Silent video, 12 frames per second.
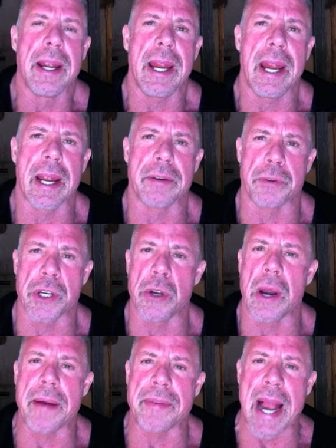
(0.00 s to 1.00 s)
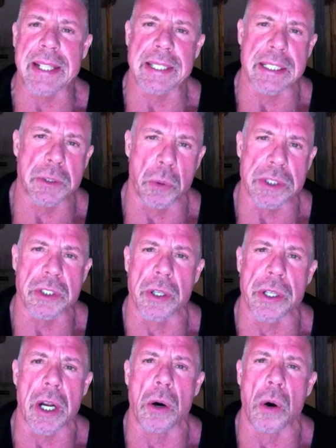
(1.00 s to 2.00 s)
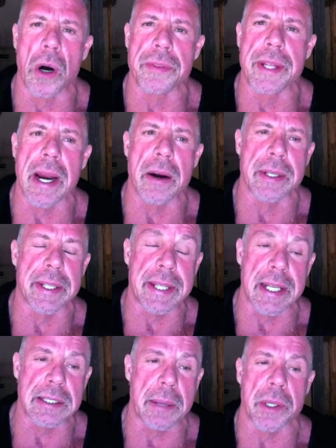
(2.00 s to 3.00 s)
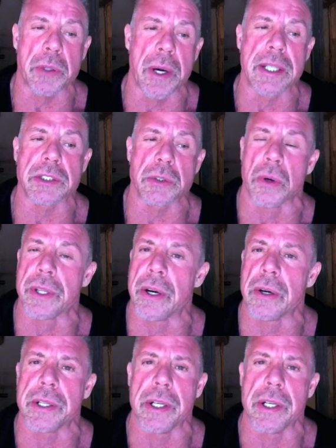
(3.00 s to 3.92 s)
And for you to have access to what's going to go on there and the things I'm going to create and store there,